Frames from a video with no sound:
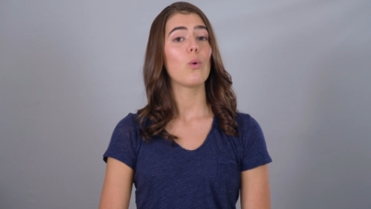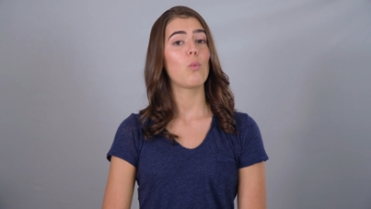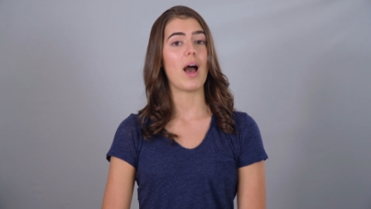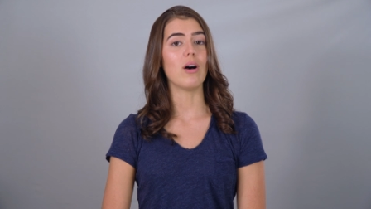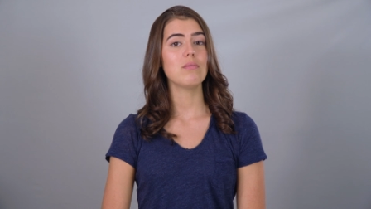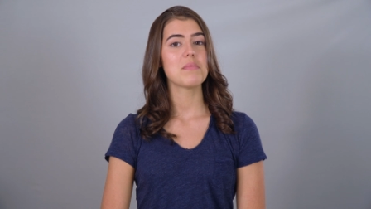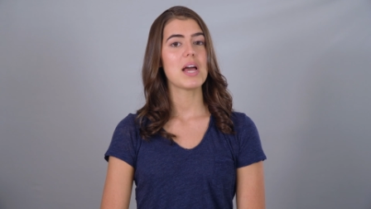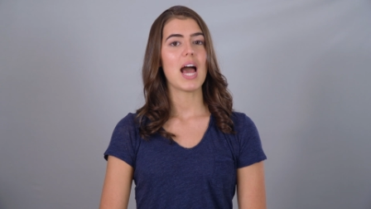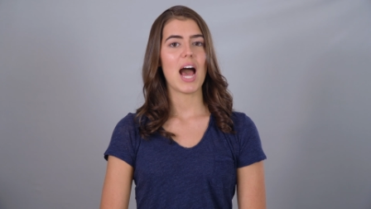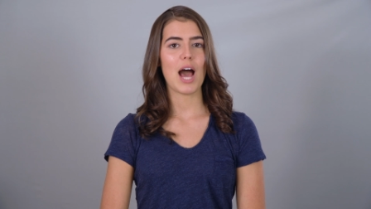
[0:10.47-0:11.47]
Well,
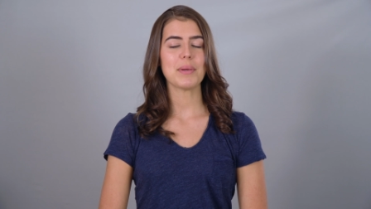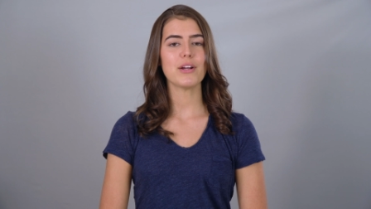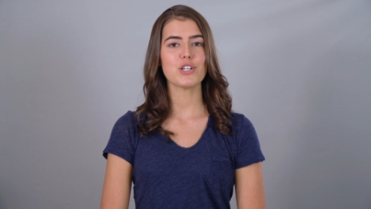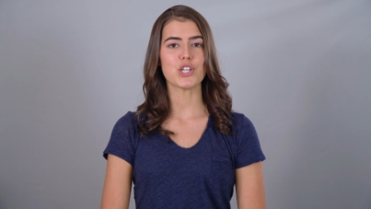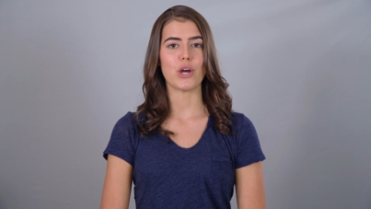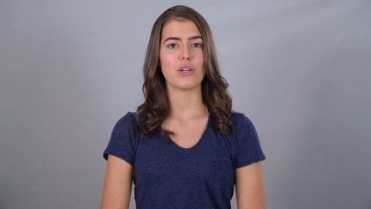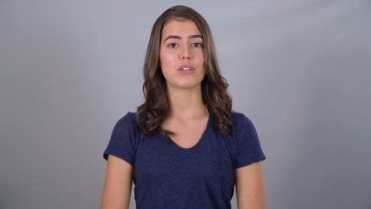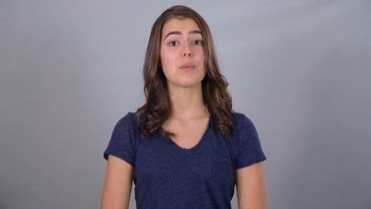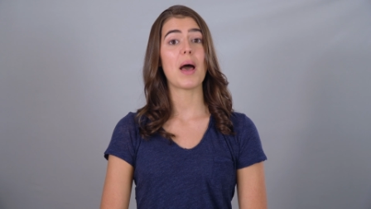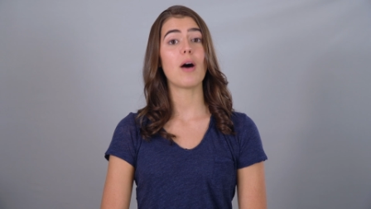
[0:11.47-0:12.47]
I'm here to show you
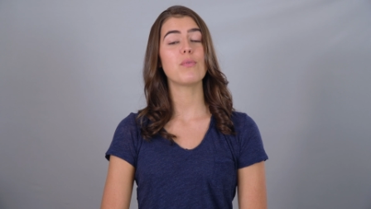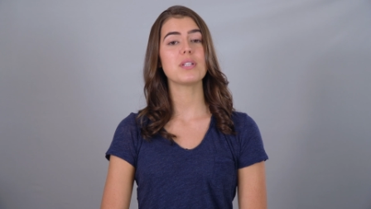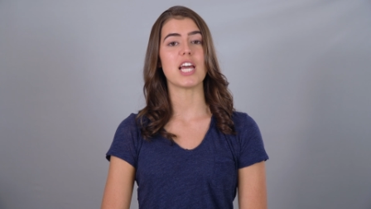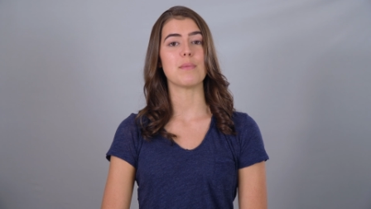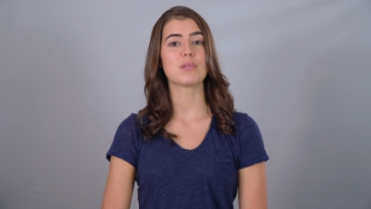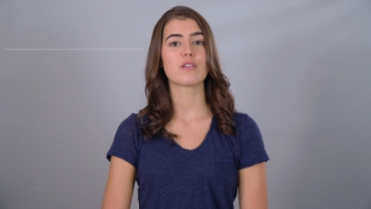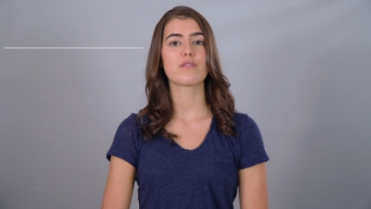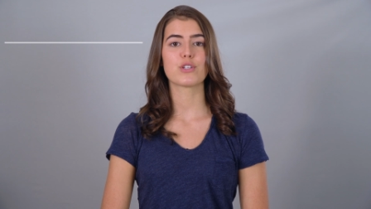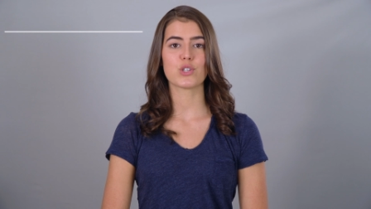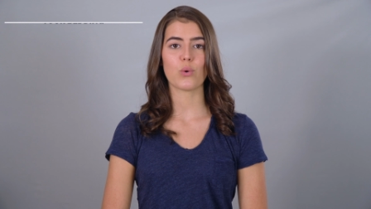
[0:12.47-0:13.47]
some helpful tips
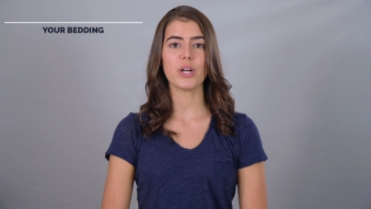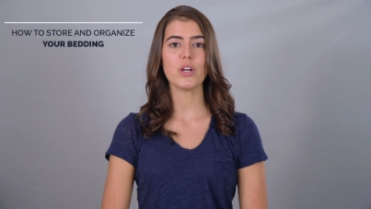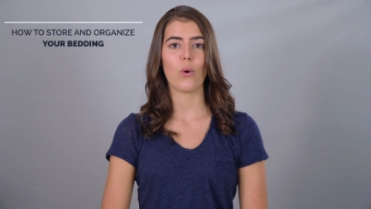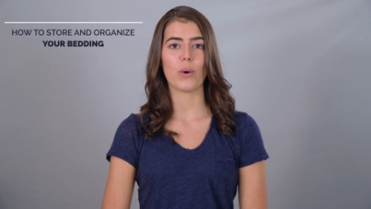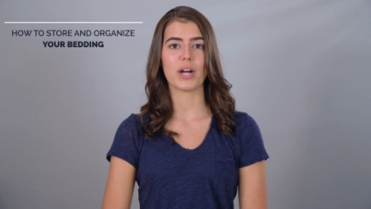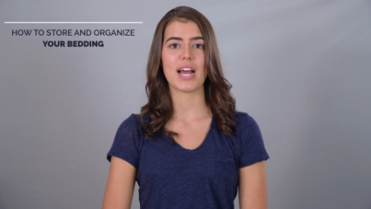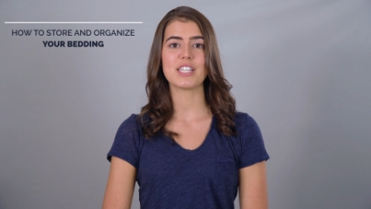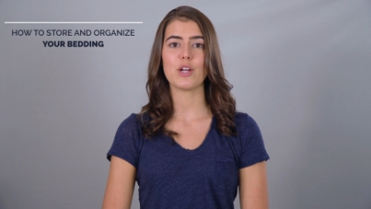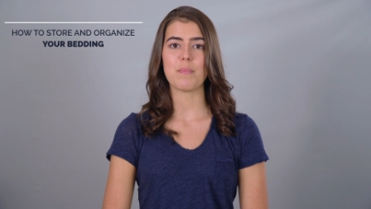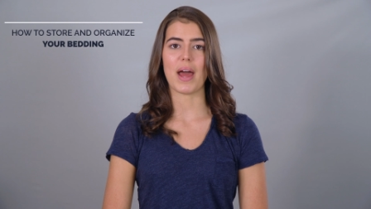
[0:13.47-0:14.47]
for storing and
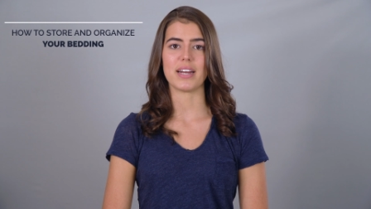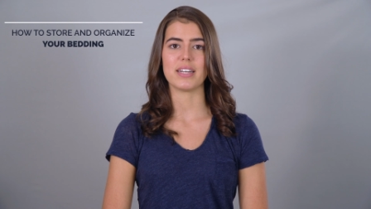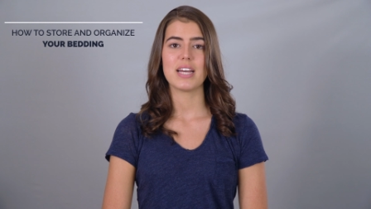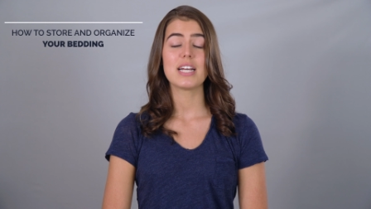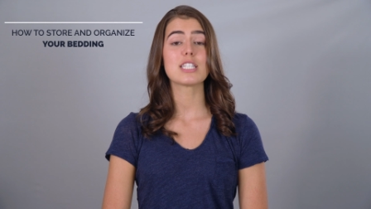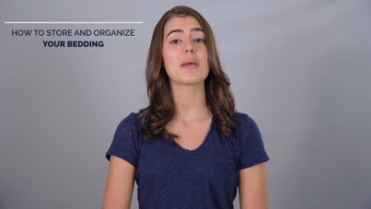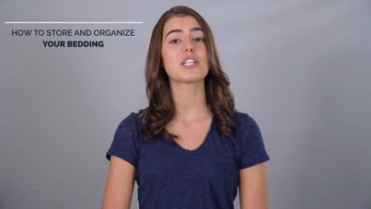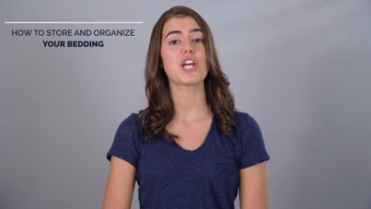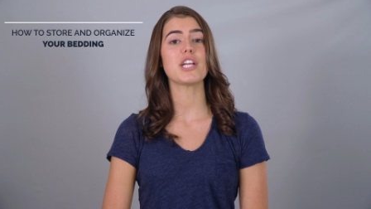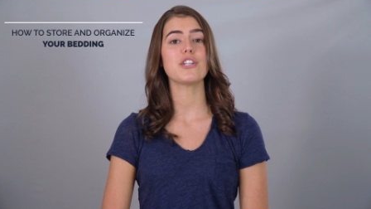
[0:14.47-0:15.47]
organizing your bedding to
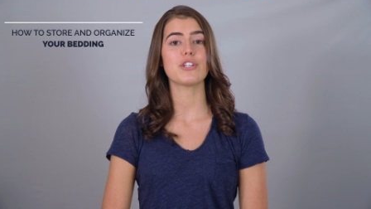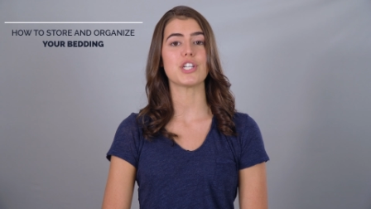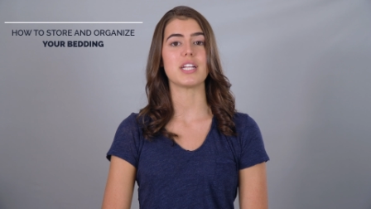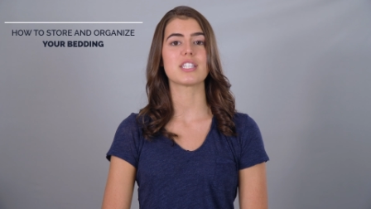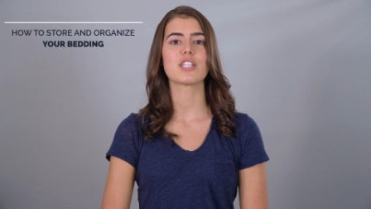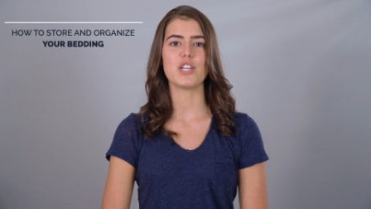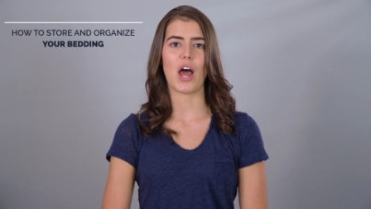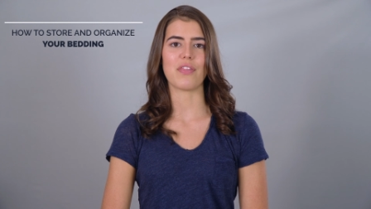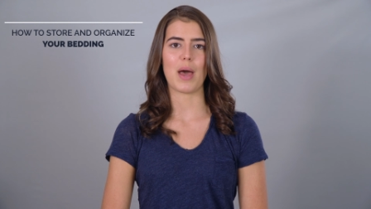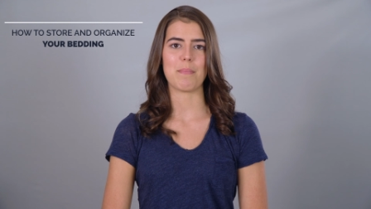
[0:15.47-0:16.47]
make changing your sheets
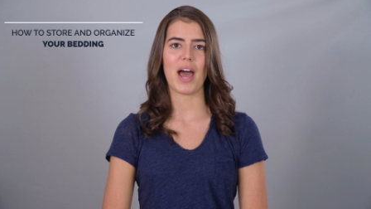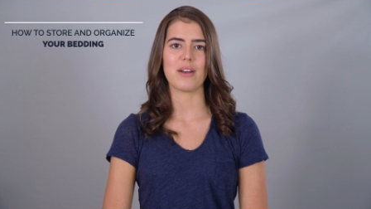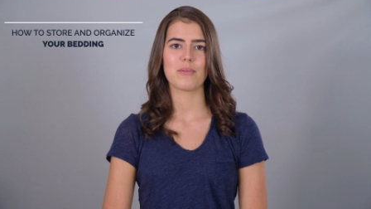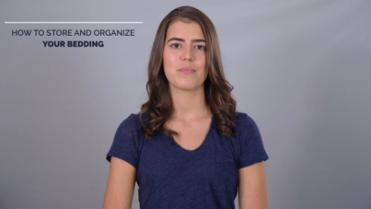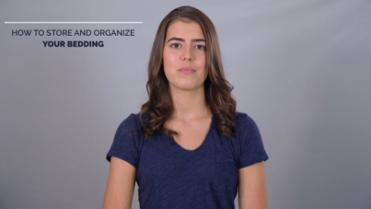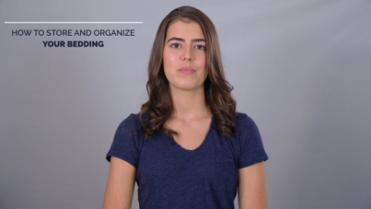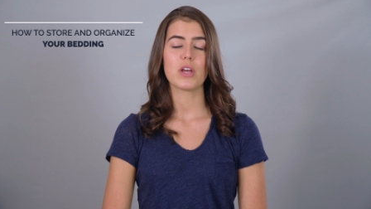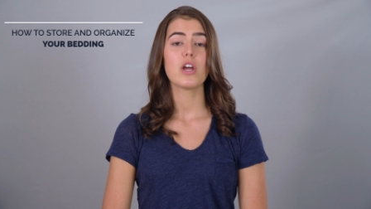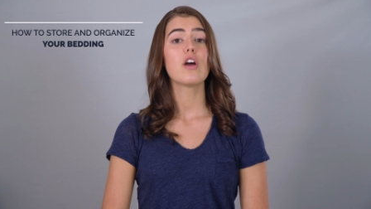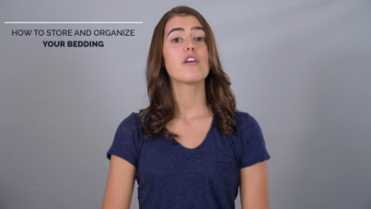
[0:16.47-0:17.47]
not that bad.
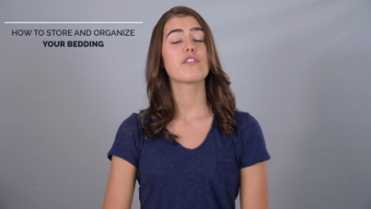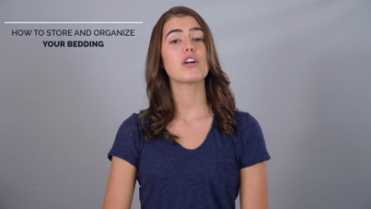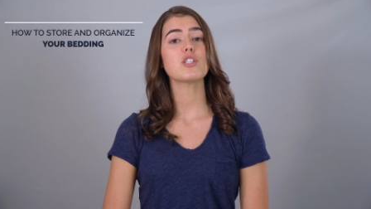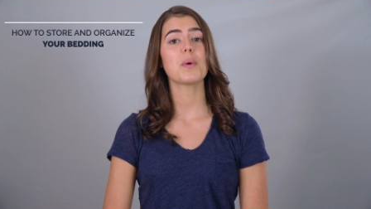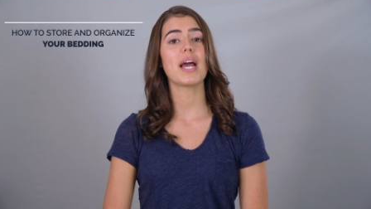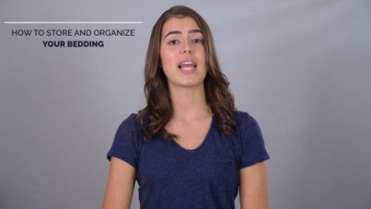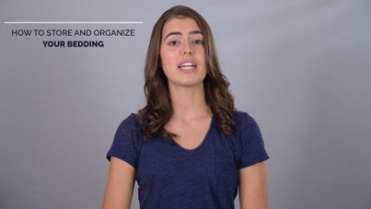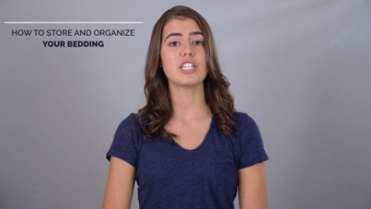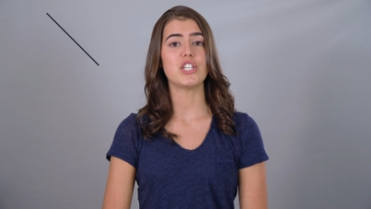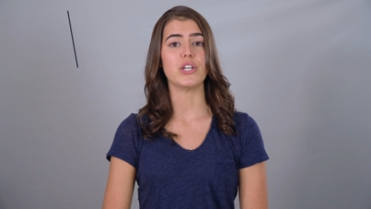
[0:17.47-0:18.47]
First, what I
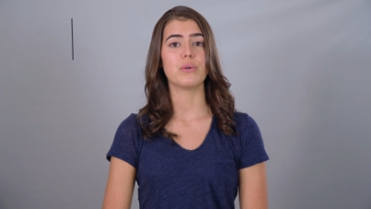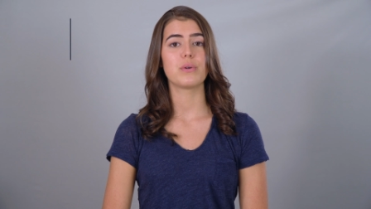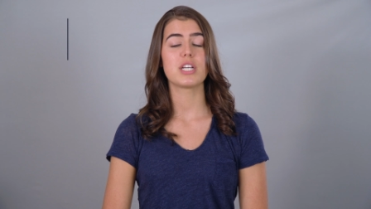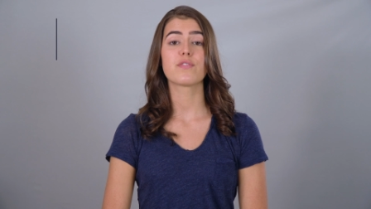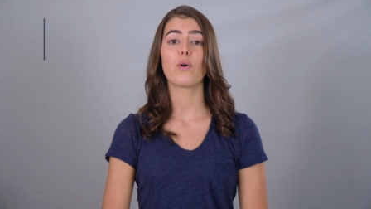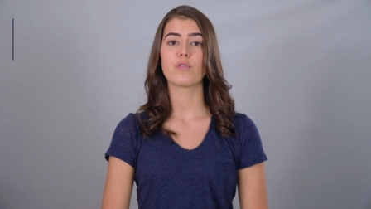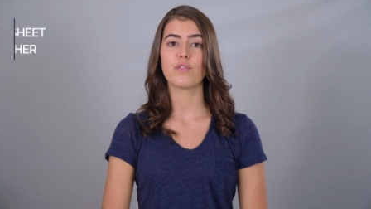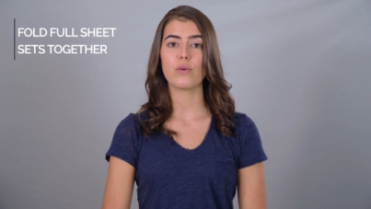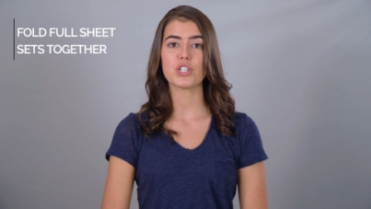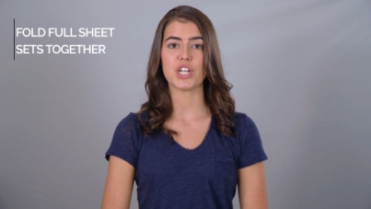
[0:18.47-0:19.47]
like to do is fold
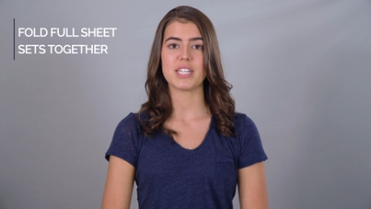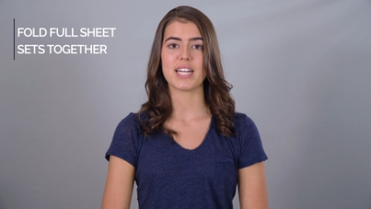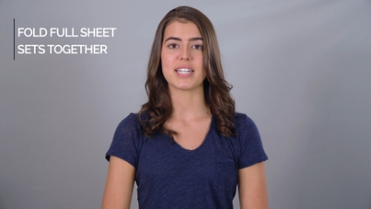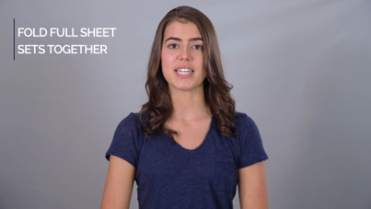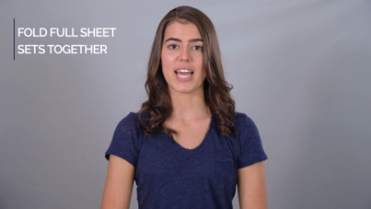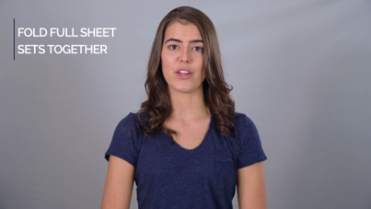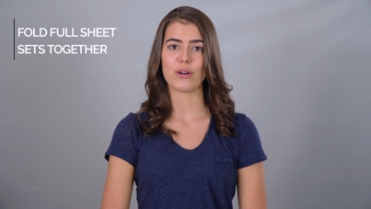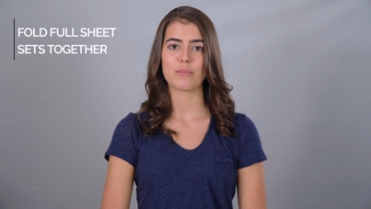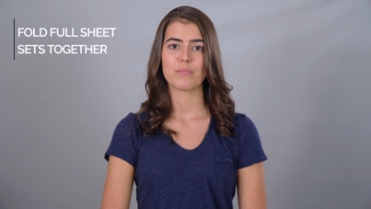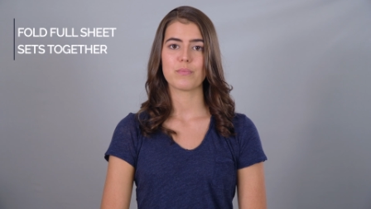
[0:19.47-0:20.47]
full sheet sets
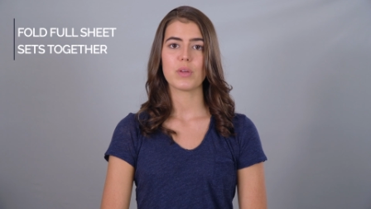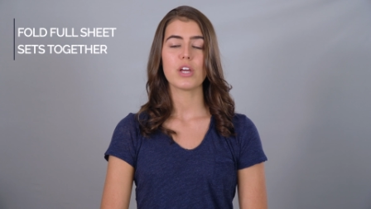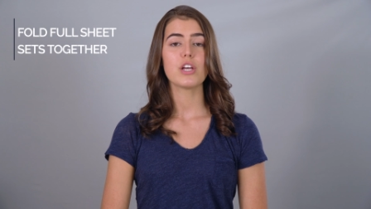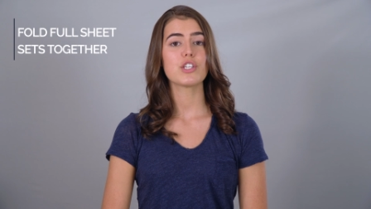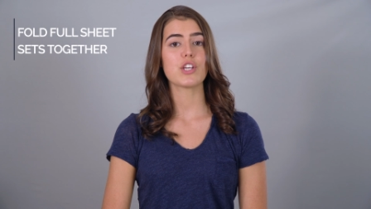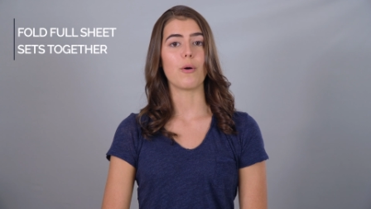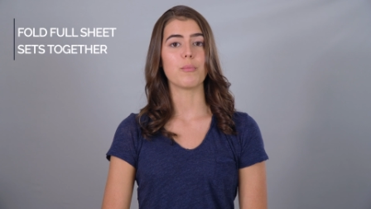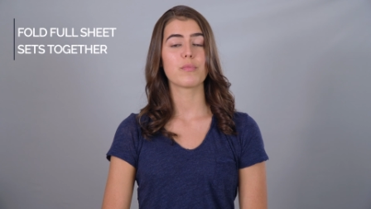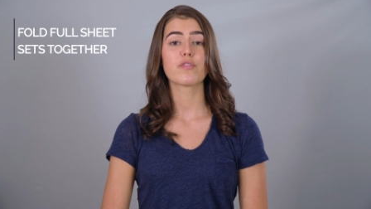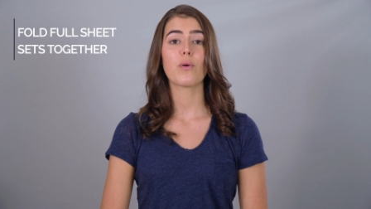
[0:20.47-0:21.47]
together. So,
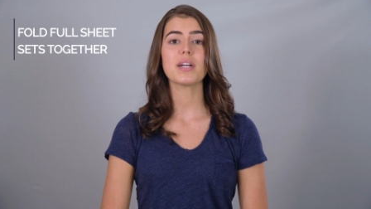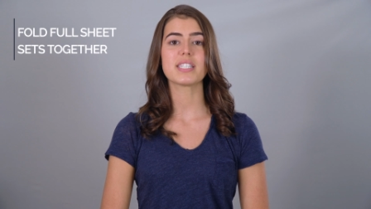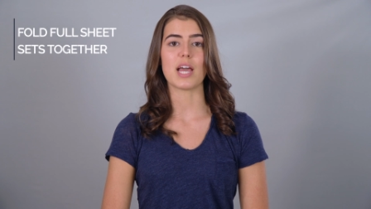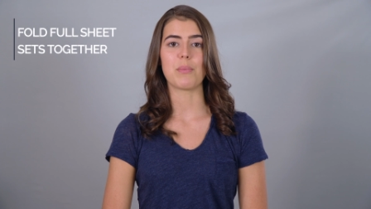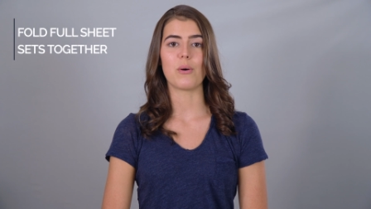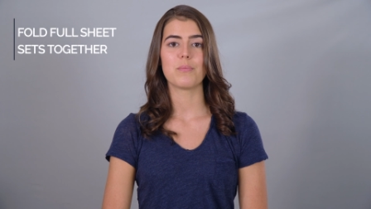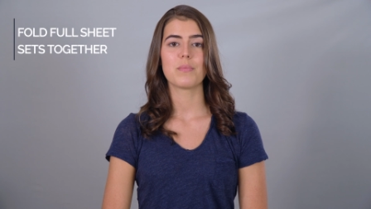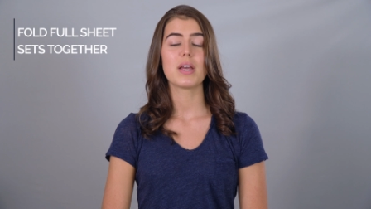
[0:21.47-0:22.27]
for example,